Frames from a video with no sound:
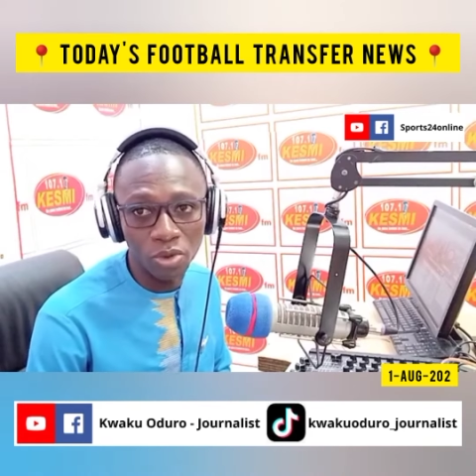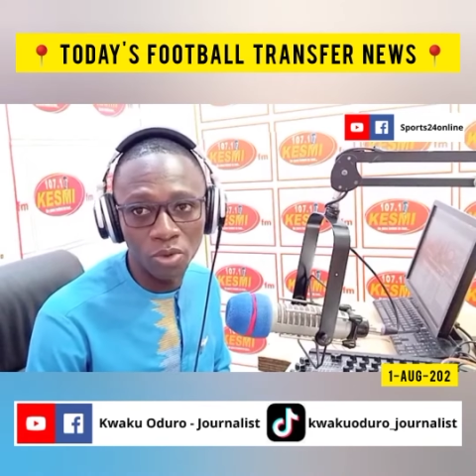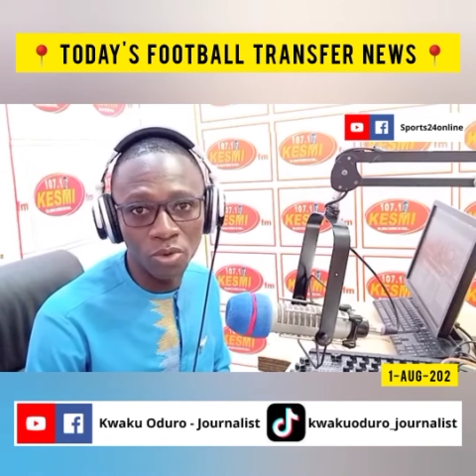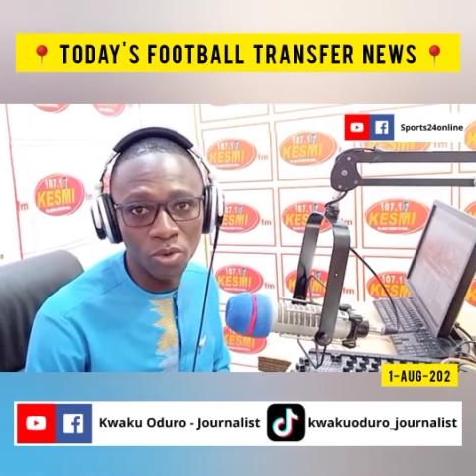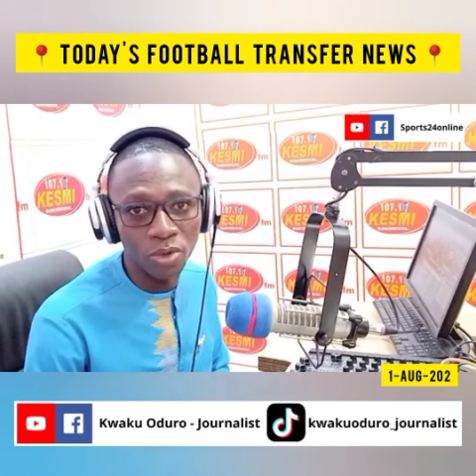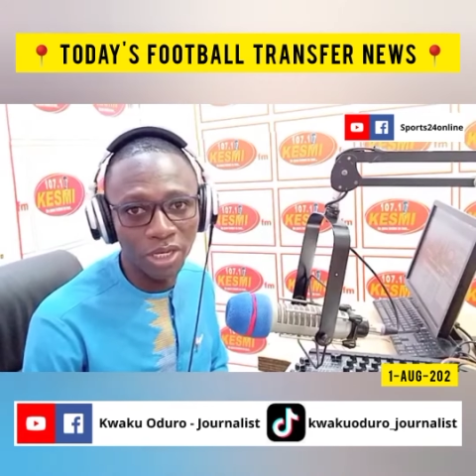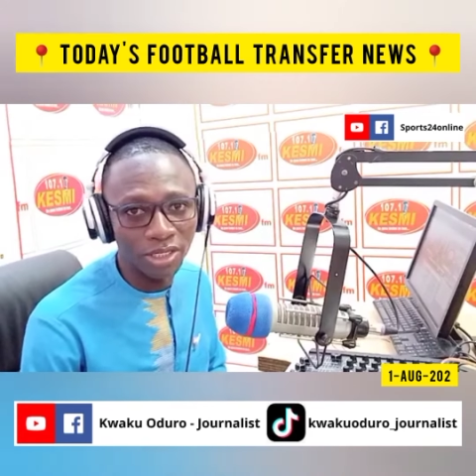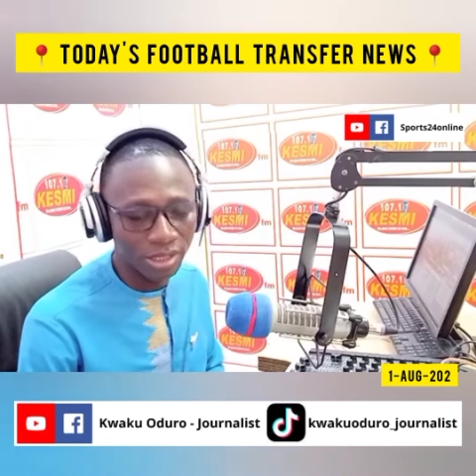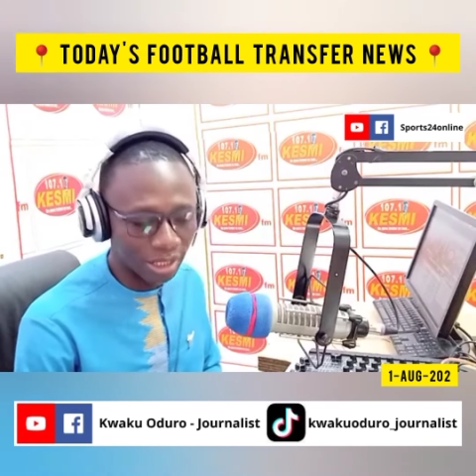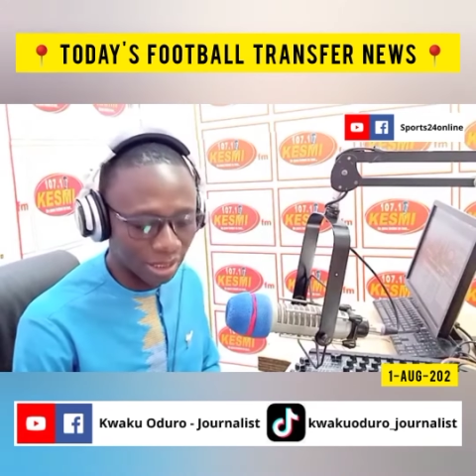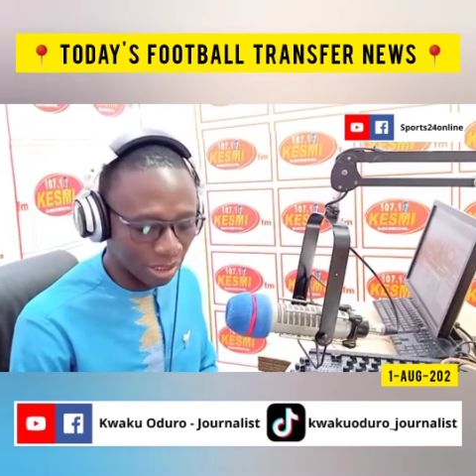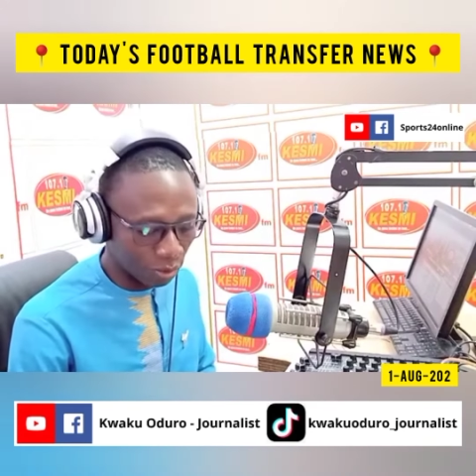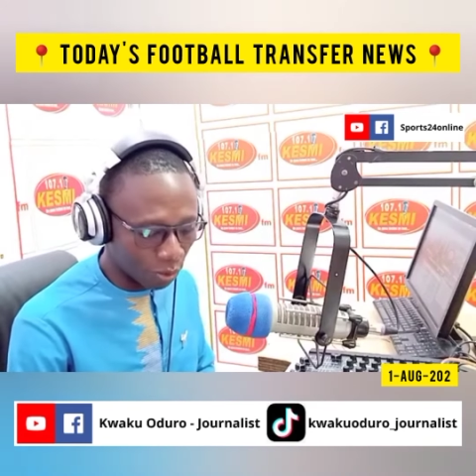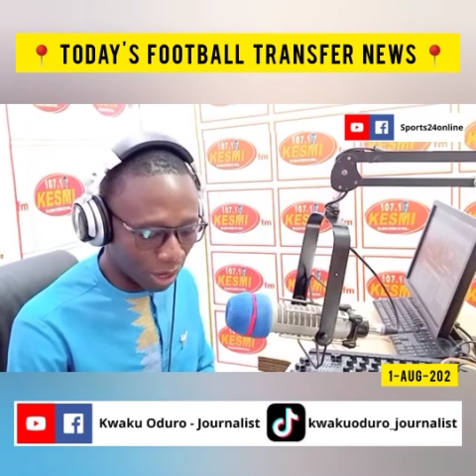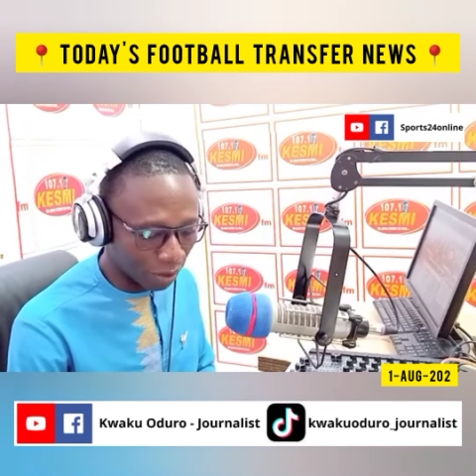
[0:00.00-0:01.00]
who is
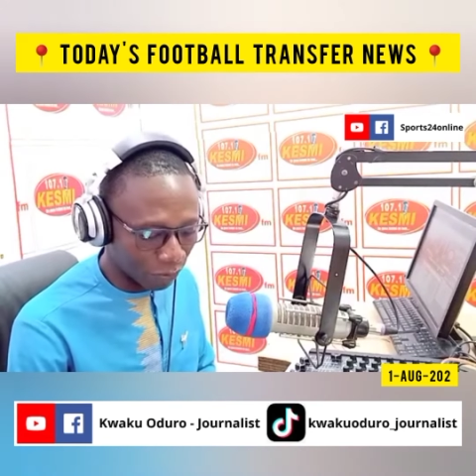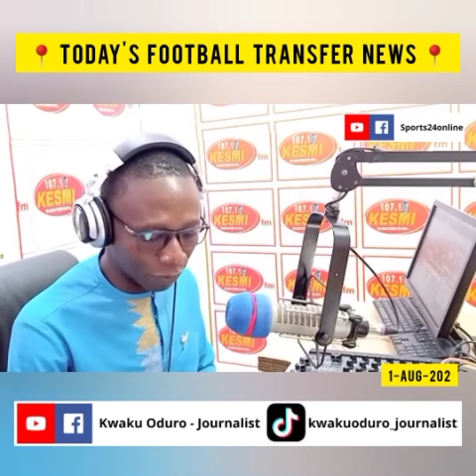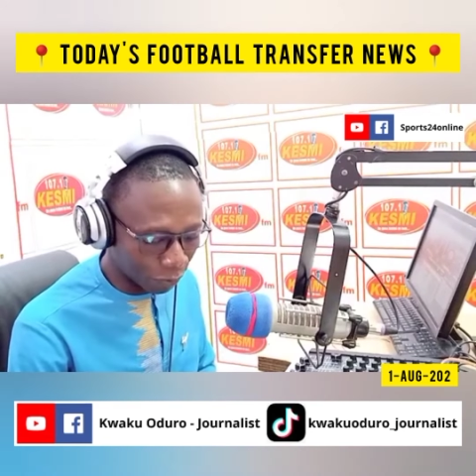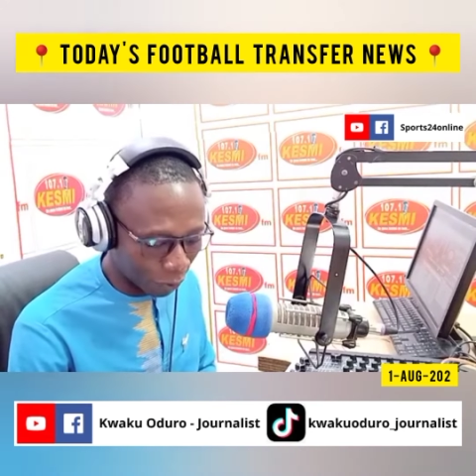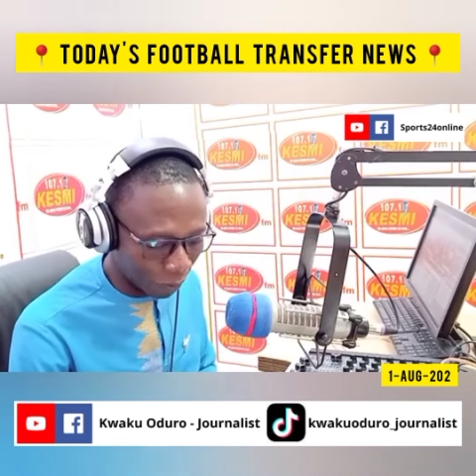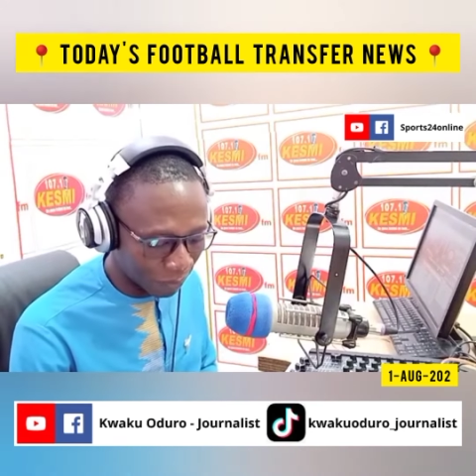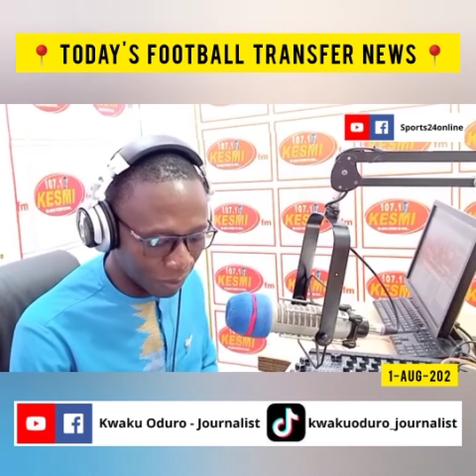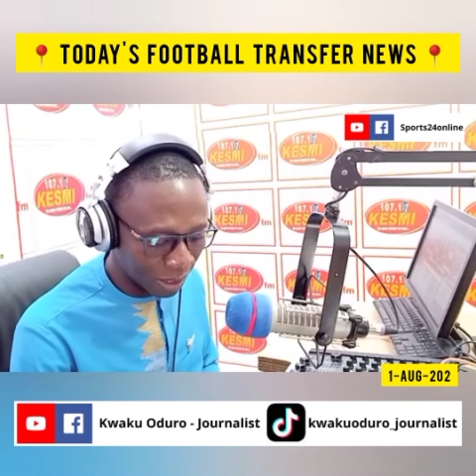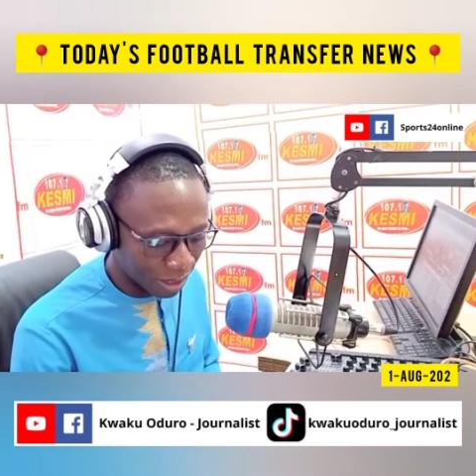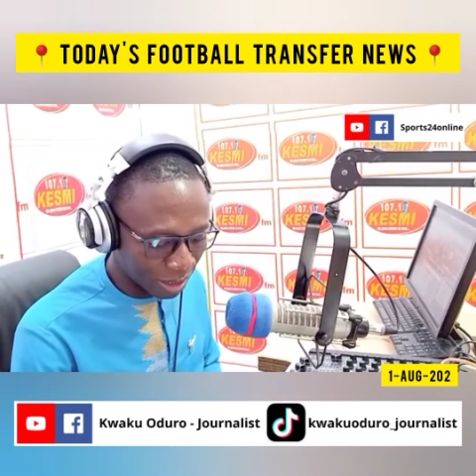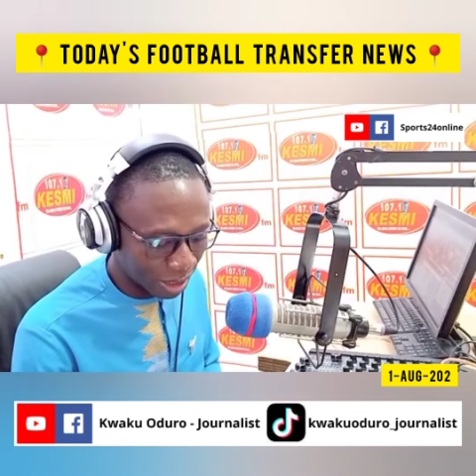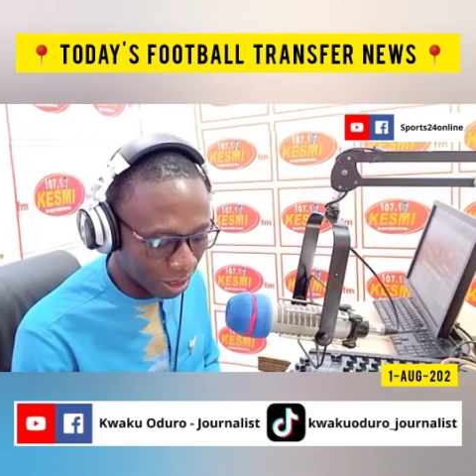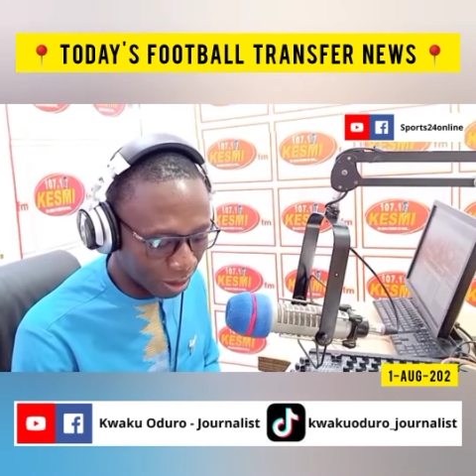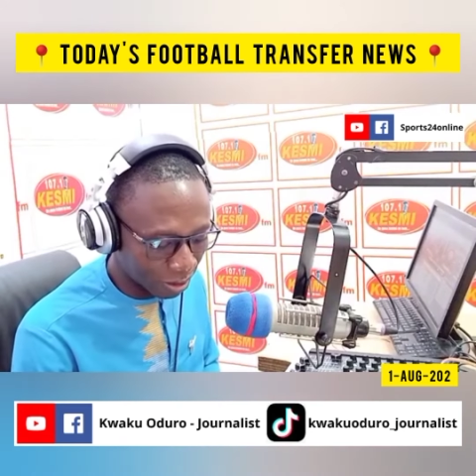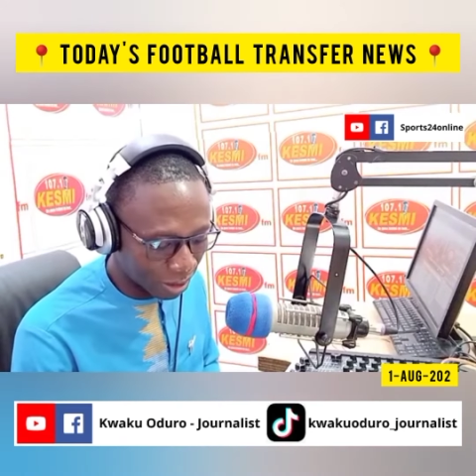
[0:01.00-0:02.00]
31 from
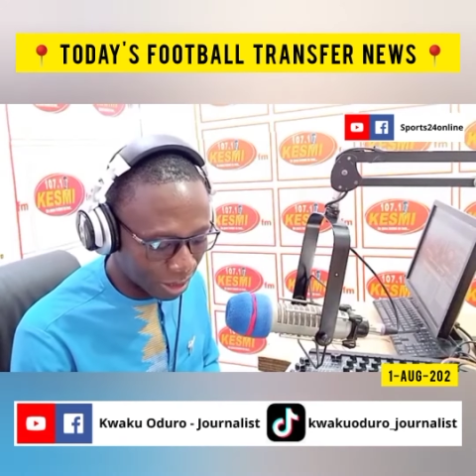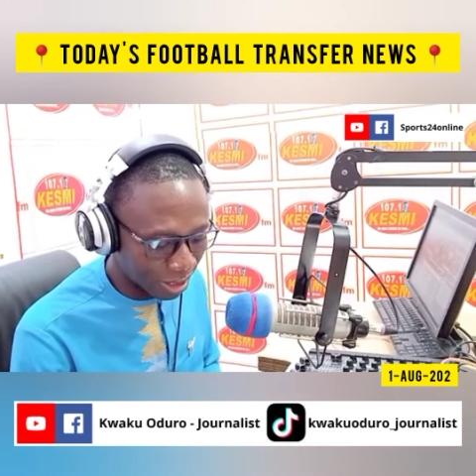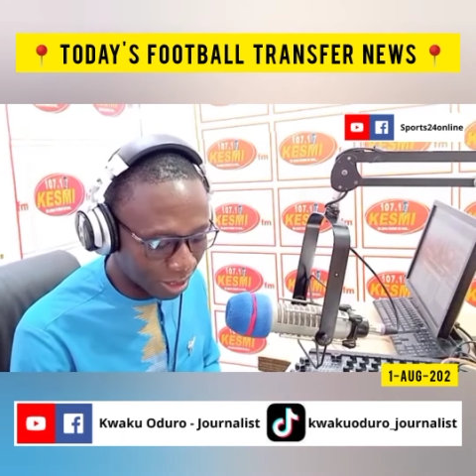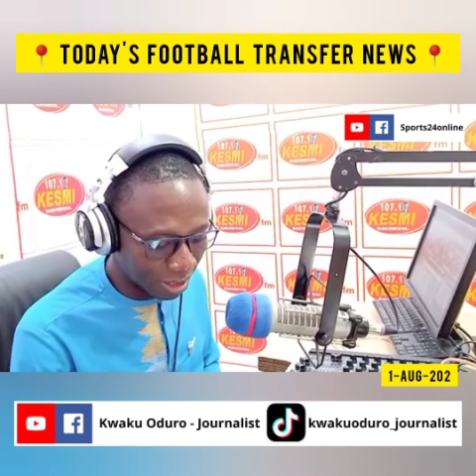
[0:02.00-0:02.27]
Chelsea,